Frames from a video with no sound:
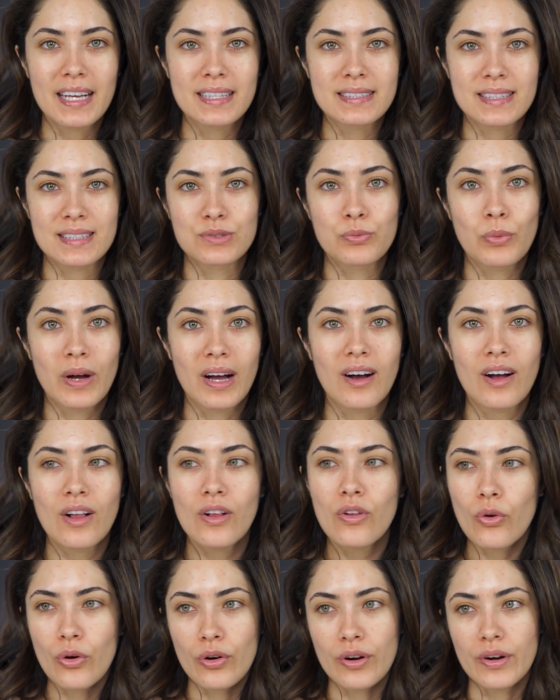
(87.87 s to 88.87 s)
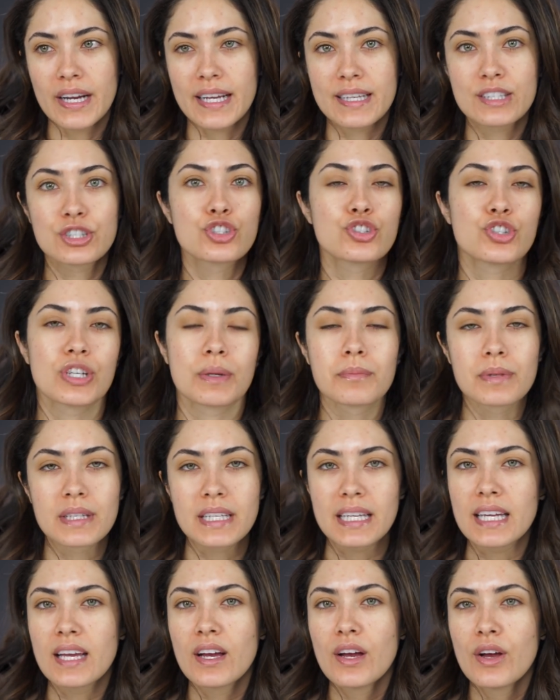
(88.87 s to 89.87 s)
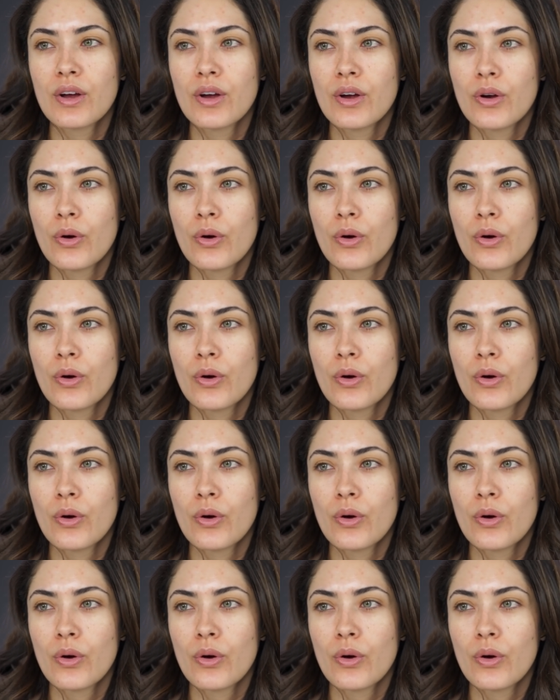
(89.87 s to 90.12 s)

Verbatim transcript: eyes as well, or extremely